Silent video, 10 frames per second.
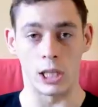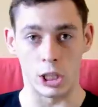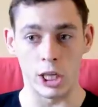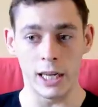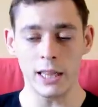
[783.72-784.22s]

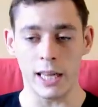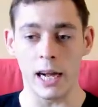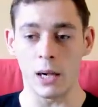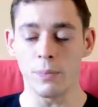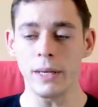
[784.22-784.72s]
legit, that
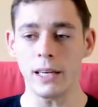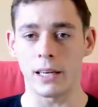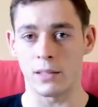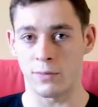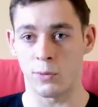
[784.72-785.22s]
help me,
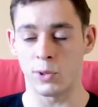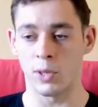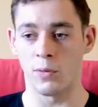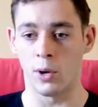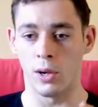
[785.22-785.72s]
is first
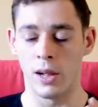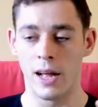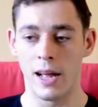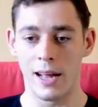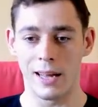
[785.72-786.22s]
of all,
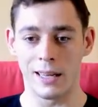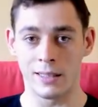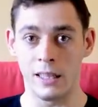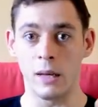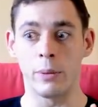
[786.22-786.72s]

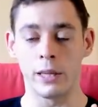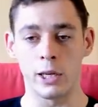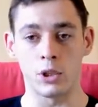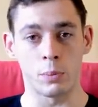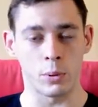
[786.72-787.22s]
is the
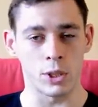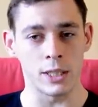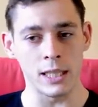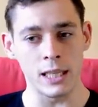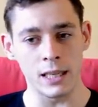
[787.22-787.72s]
ability to
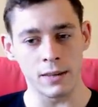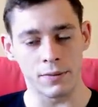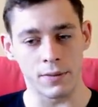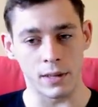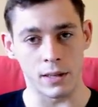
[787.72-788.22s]

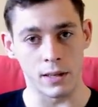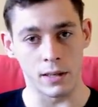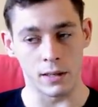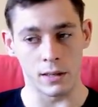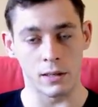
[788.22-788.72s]
perceive
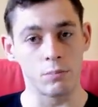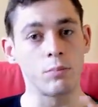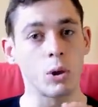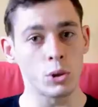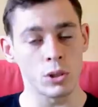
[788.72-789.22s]
the
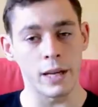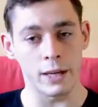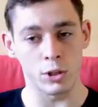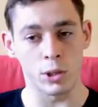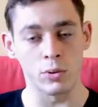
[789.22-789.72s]
motion that
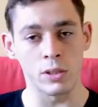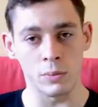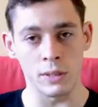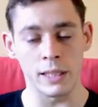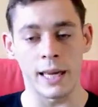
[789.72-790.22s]
is shown to
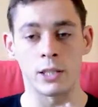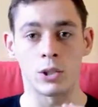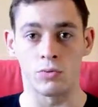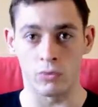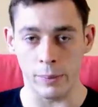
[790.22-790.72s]
me and
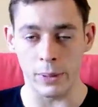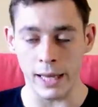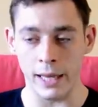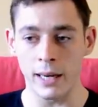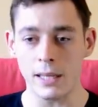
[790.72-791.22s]
to
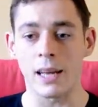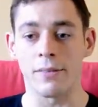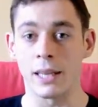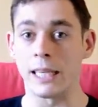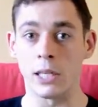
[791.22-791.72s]
replicate it. I
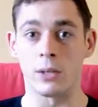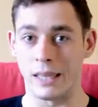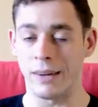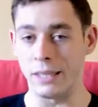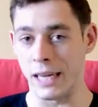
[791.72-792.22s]
feel like Aikido
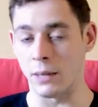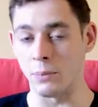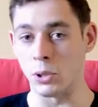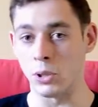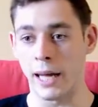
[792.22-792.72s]
definitely helped
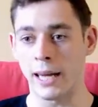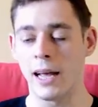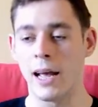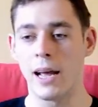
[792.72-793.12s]
me do that.